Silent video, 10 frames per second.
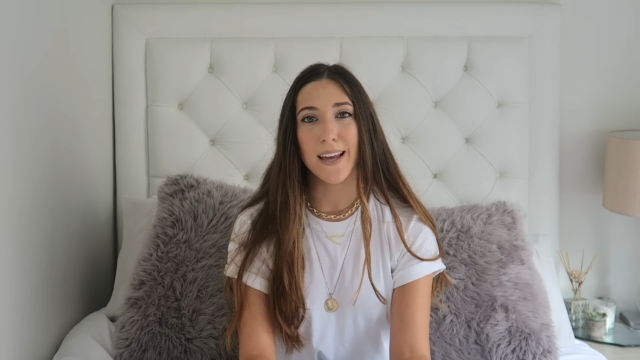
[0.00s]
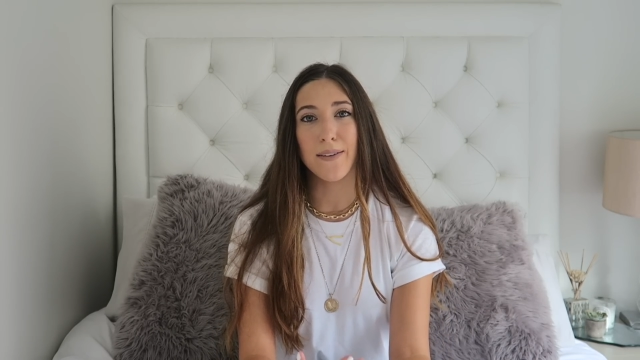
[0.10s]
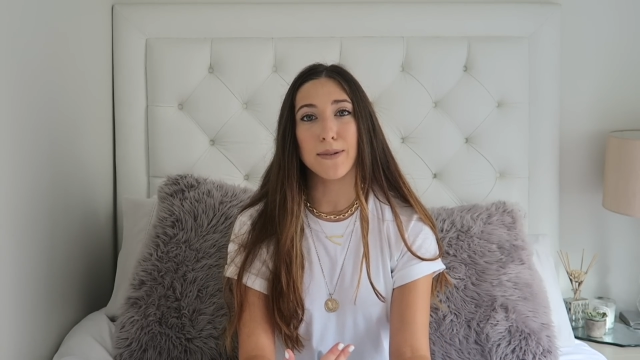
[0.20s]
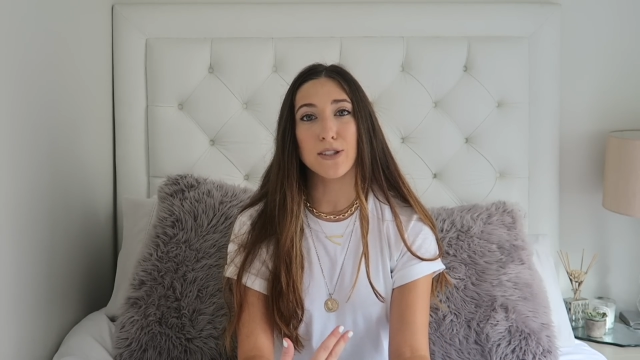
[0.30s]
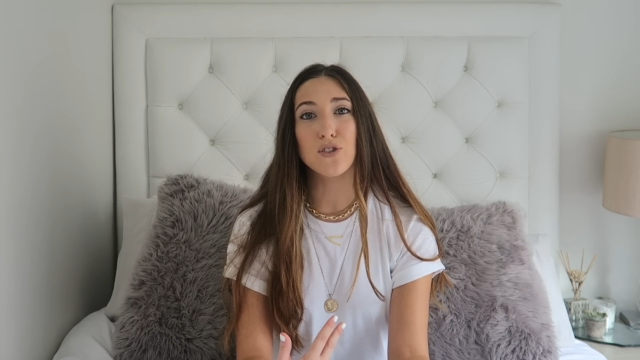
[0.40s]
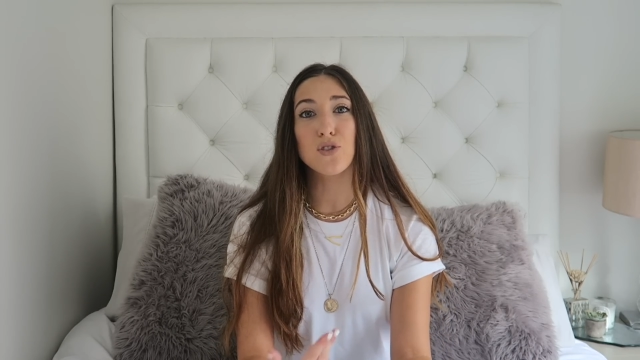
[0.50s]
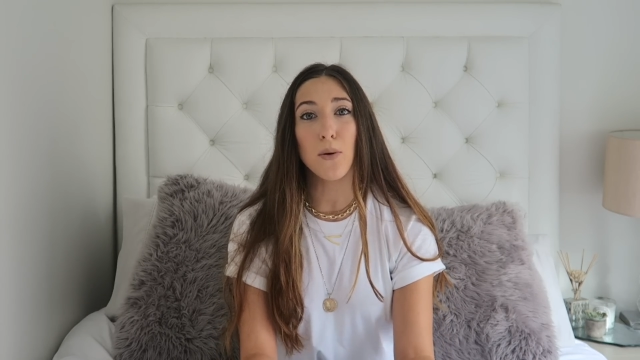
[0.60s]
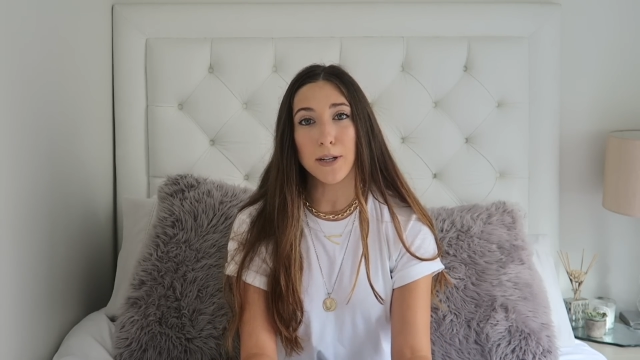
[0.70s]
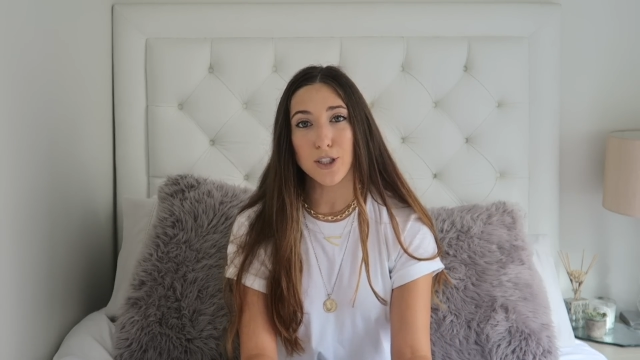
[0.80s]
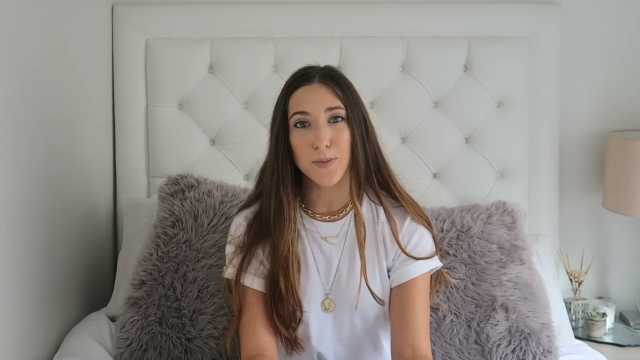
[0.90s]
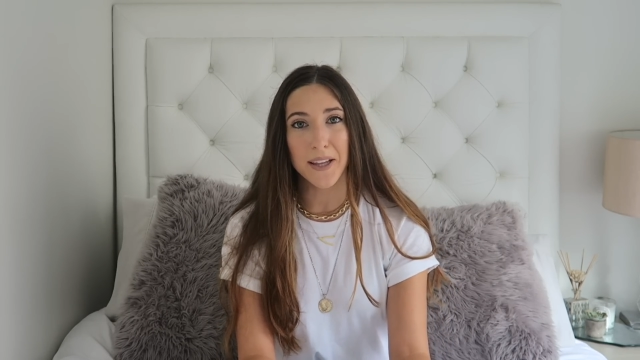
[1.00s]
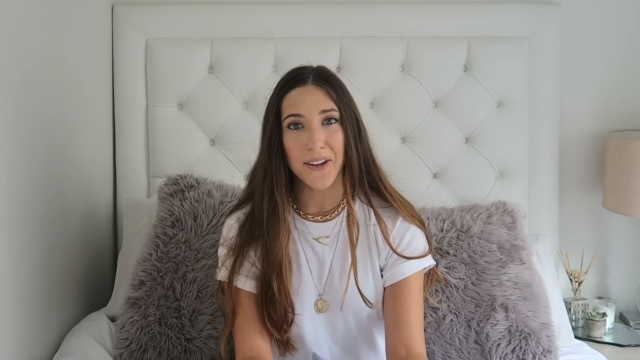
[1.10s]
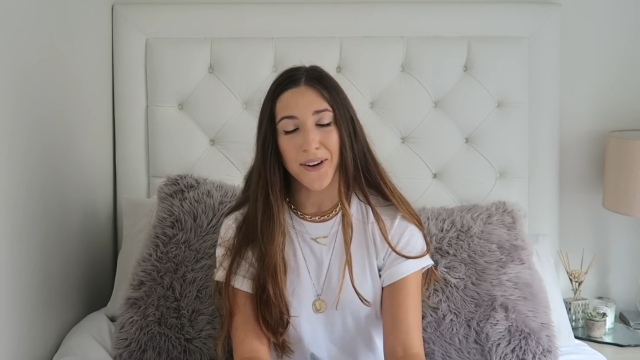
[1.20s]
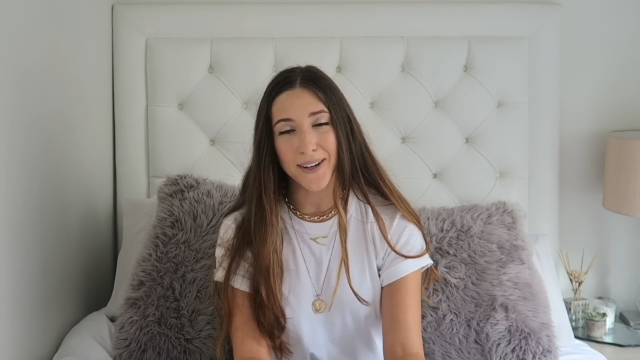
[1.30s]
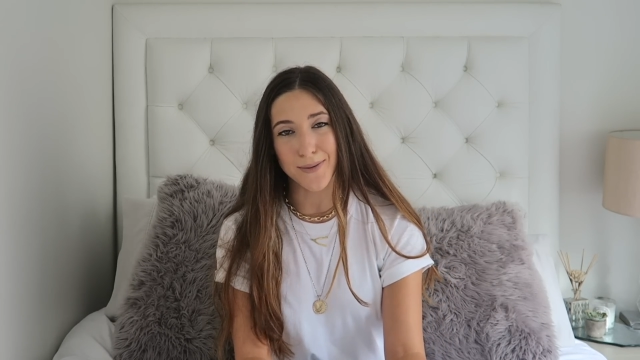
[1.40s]
and it means so much to me
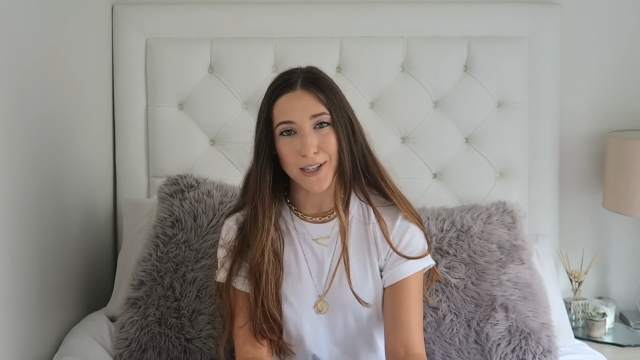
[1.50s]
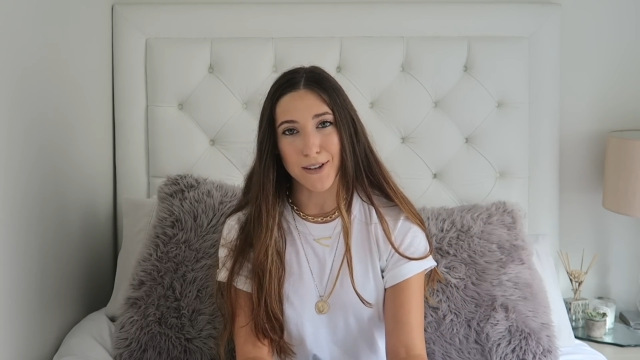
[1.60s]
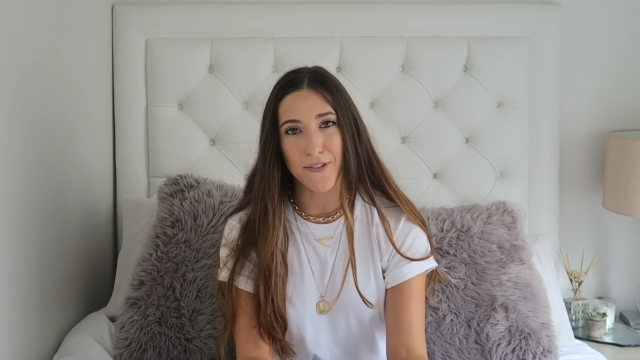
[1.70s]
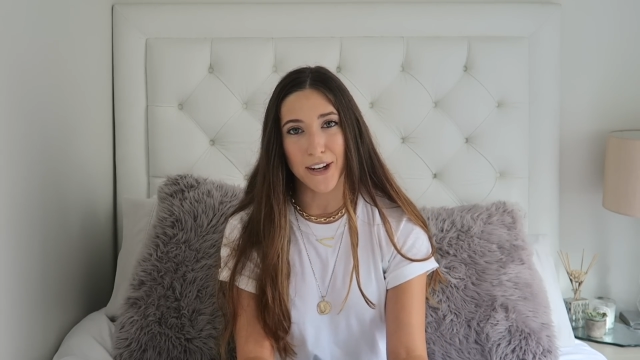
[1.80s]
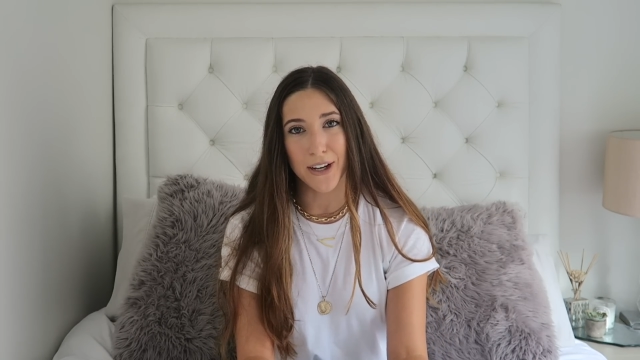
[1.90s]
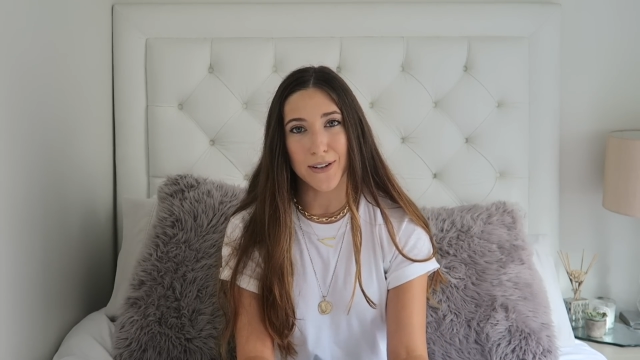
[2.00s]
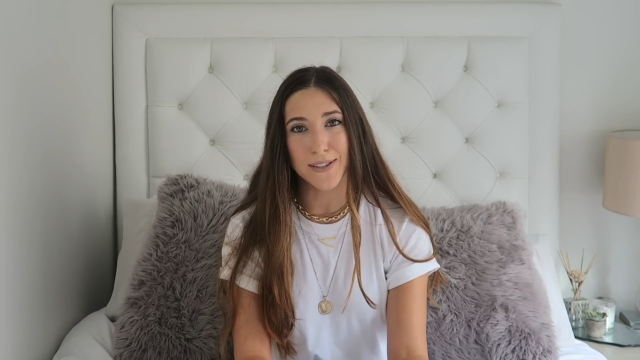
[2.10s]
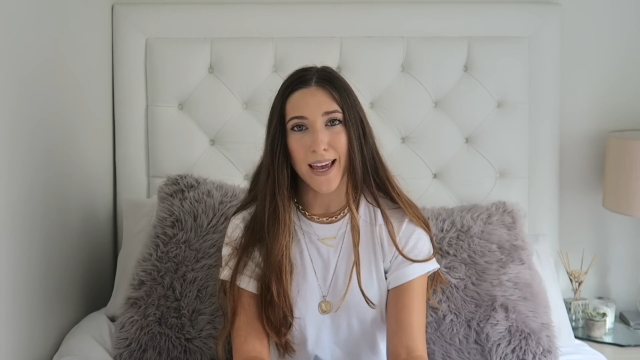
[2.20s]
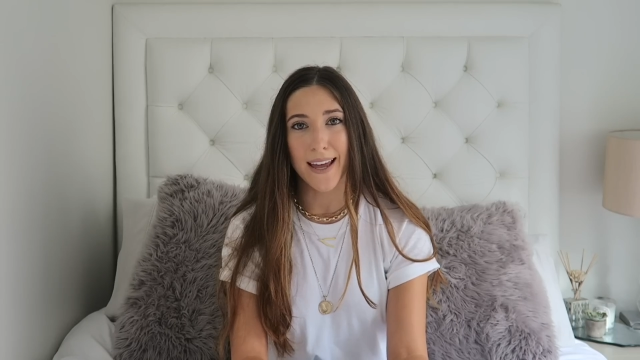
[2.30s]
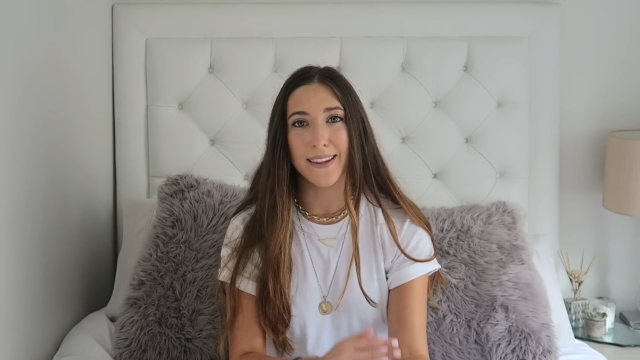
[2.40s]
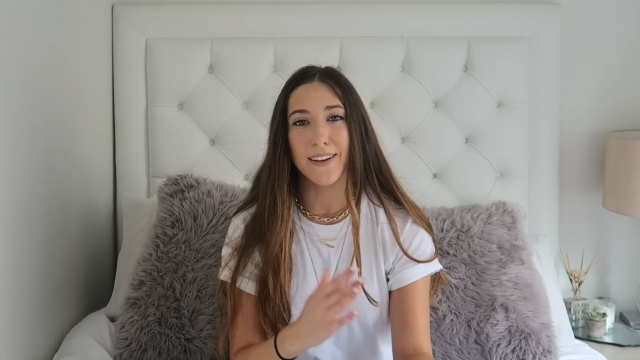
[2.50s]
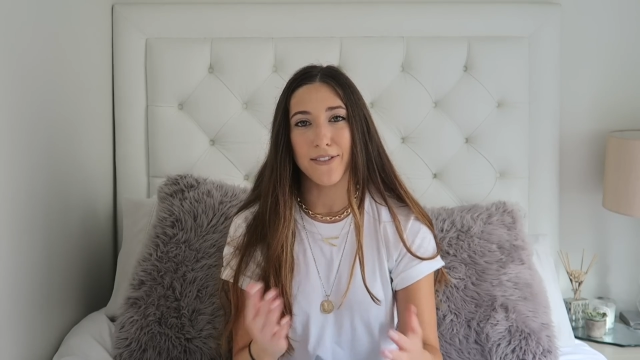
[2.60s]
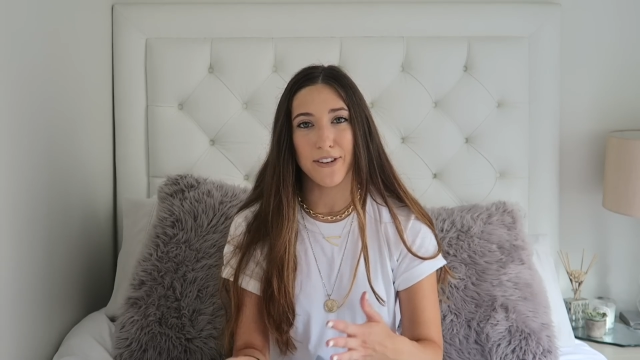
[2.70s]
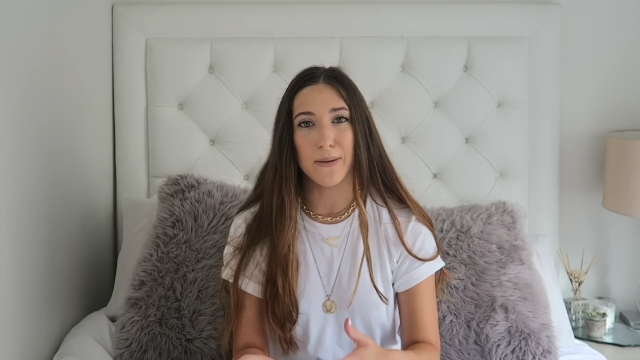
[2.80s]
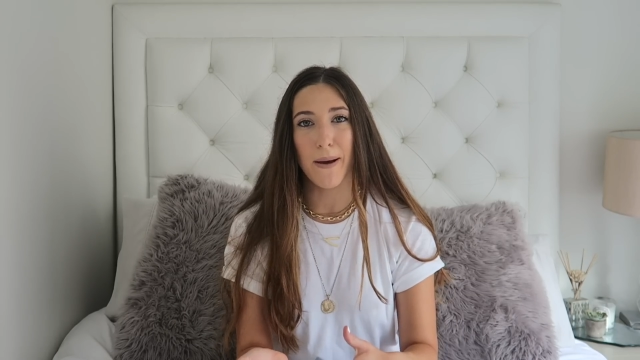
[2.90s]
that you guys watch my videos and
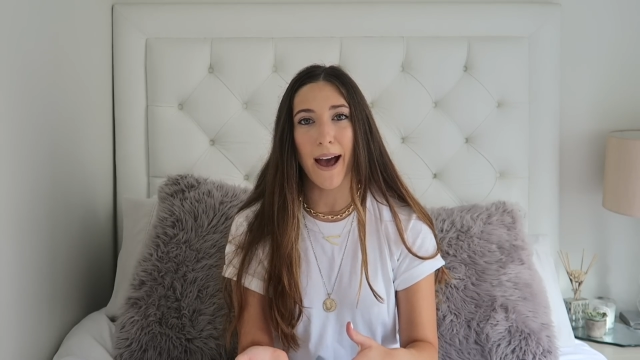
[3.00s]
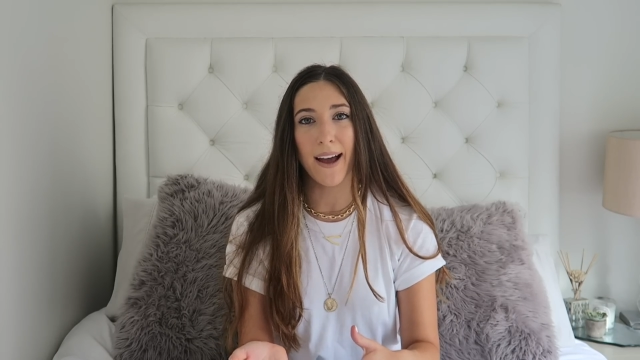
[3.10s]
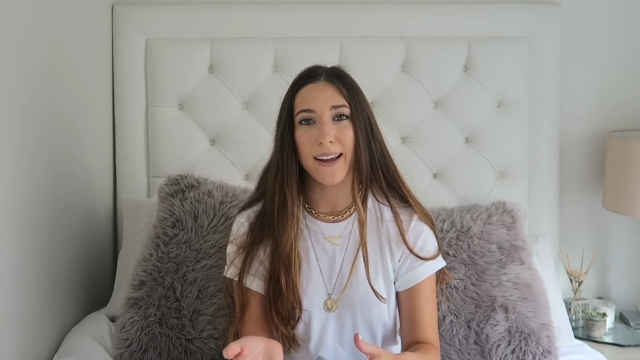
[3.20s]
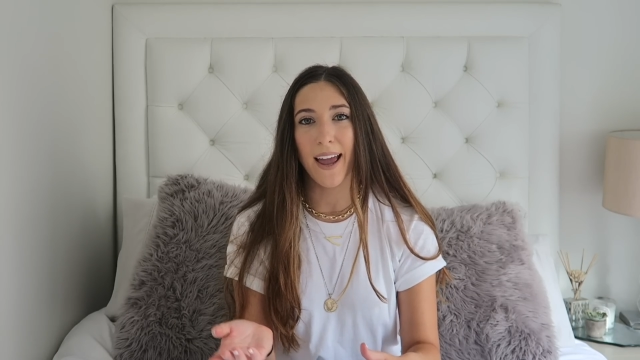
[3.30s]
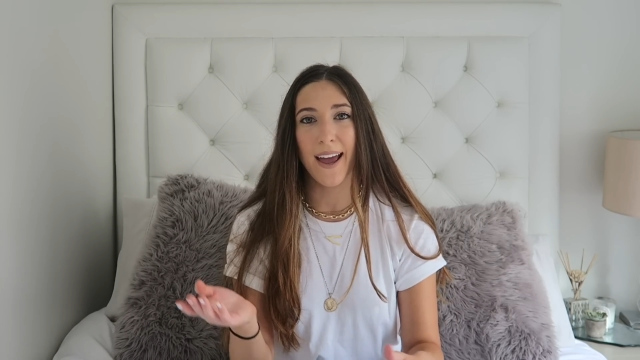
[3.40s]
leave feedback.